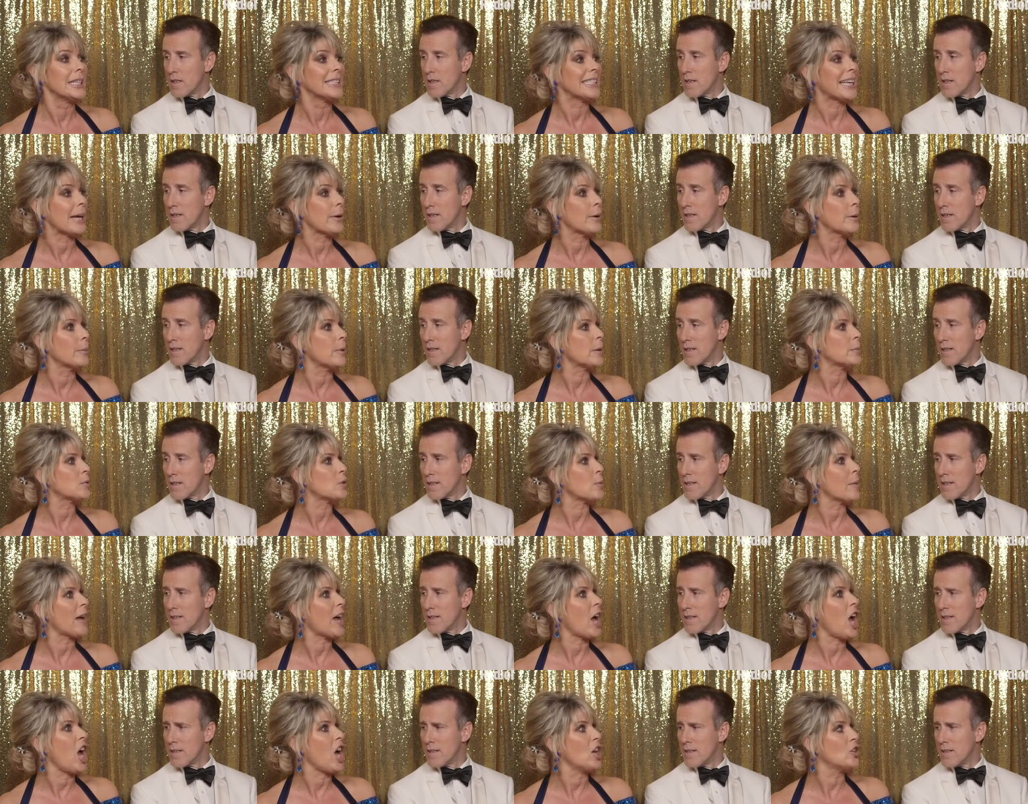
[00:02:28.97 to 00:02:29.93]
Speaker 1: Now I'm up to
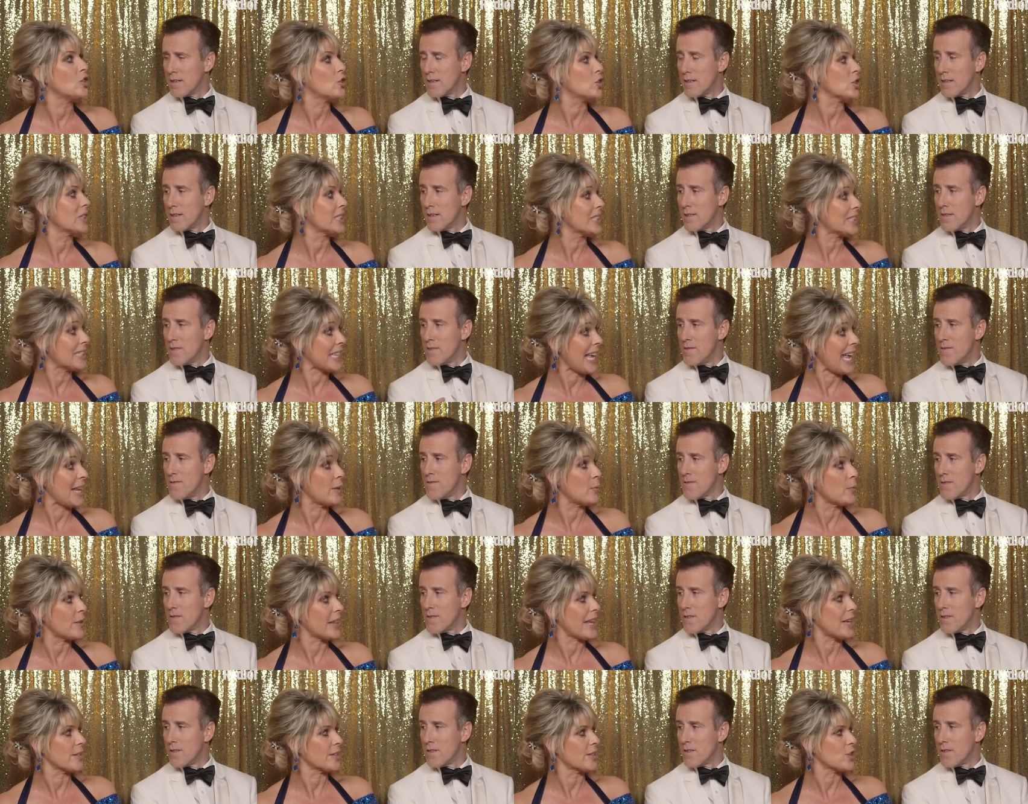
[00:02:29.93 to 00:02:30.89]
about 110
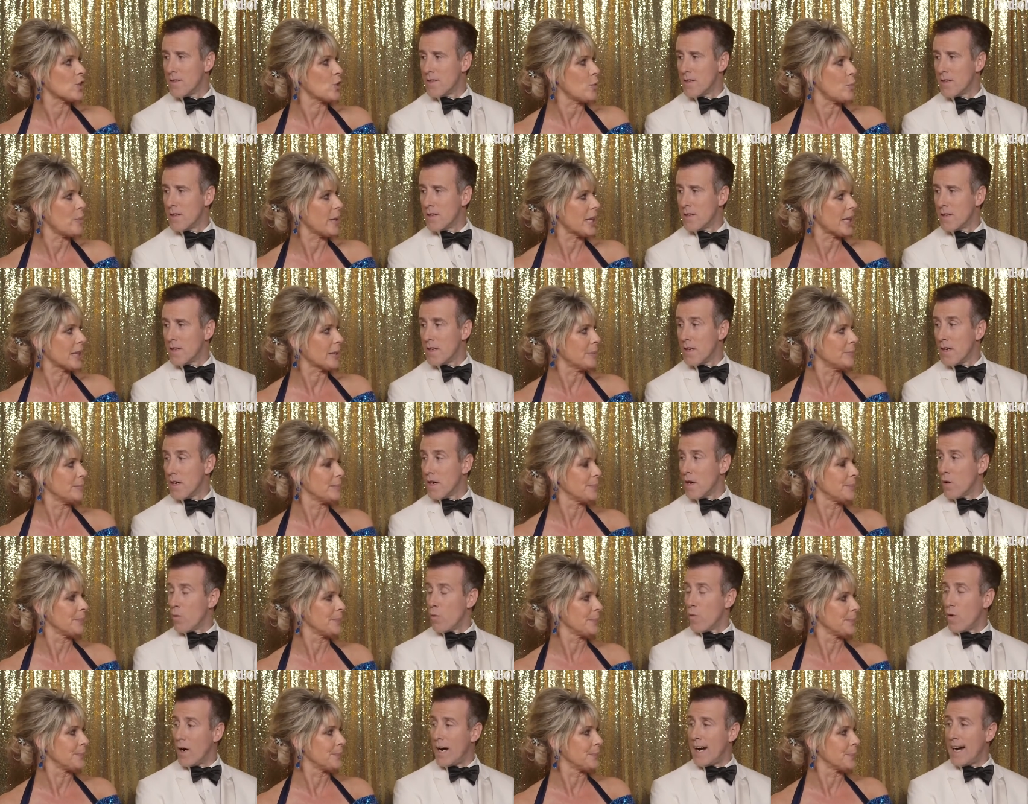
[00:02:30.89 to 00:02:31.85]
without stopping.
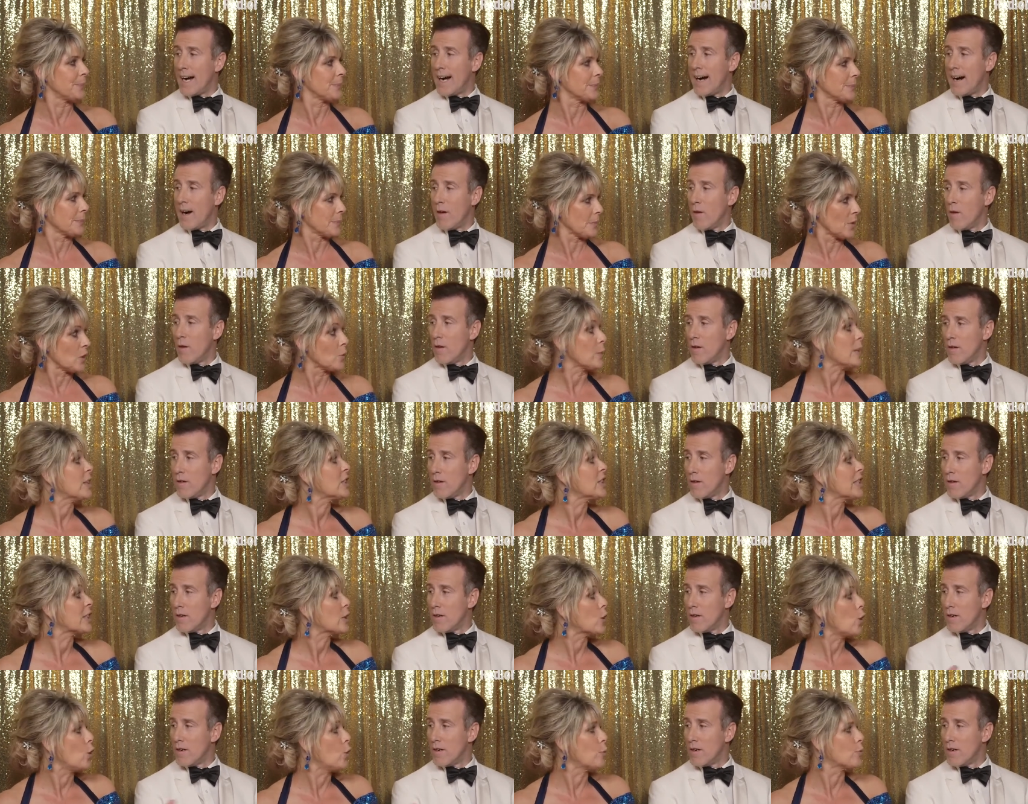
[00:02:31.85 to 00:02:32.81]
Wow. wow. We
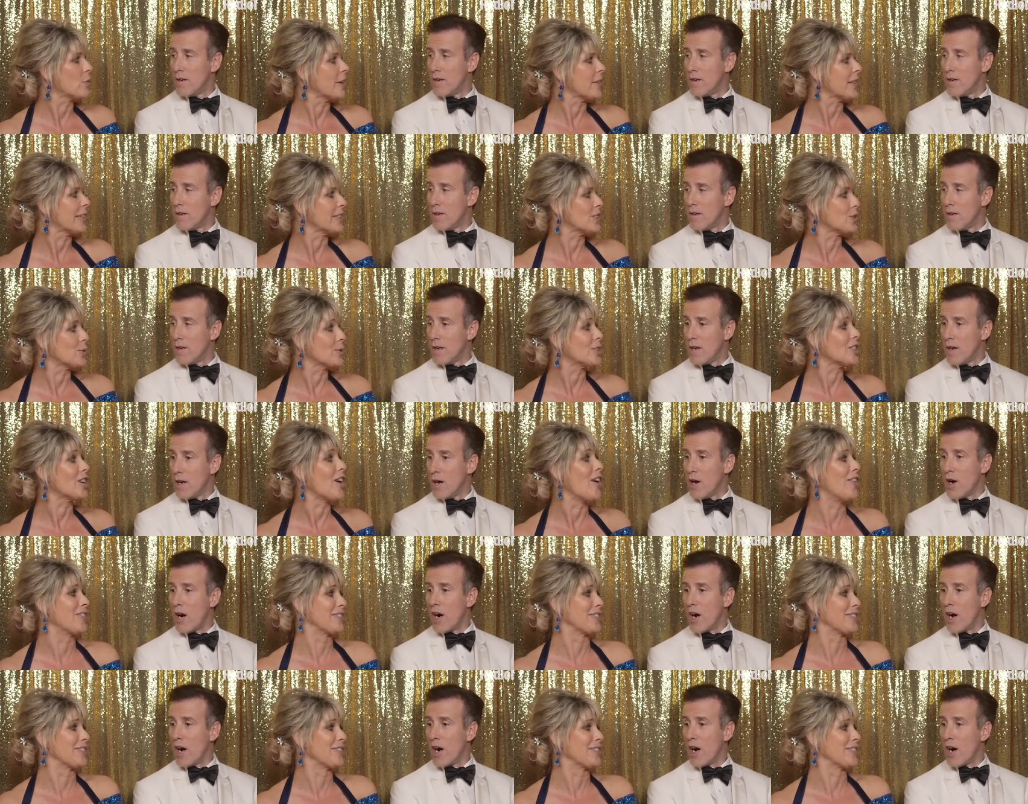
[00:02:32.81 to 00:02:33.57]
could incorporate that into a dance.